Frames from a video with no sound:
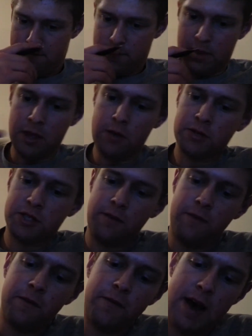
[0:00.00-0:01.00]
Usually
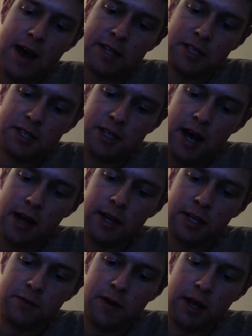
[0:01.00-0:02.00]
for fats, I
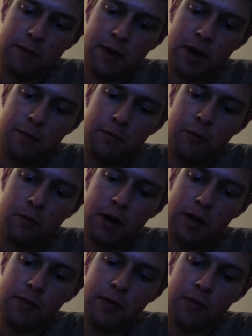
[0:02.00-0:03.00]
like to recommend
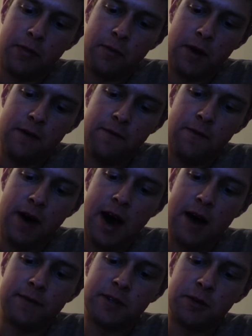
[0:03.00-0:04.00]

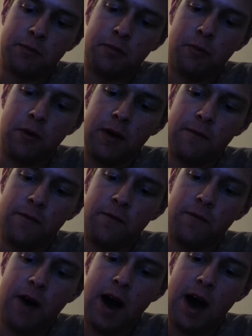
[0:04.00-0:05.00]
0.35 to
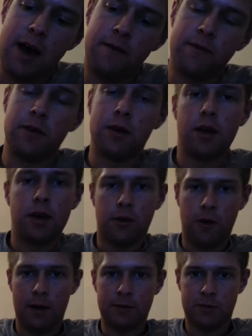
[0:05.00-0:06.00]
0.5
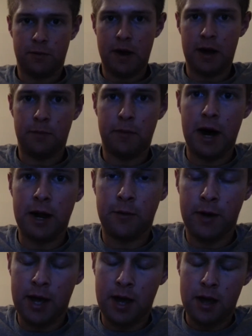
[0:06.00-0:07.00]
grams per pound of body
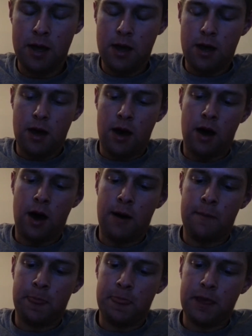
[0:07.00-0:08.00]
weight.
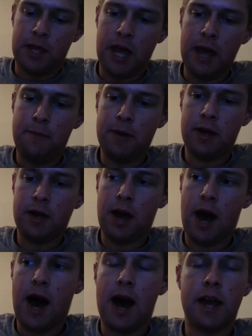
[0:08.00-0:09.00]
Keep it
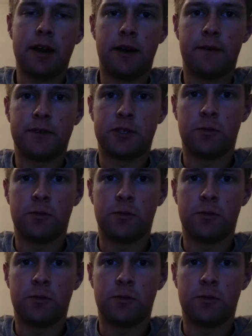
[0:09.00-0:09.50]
high enough to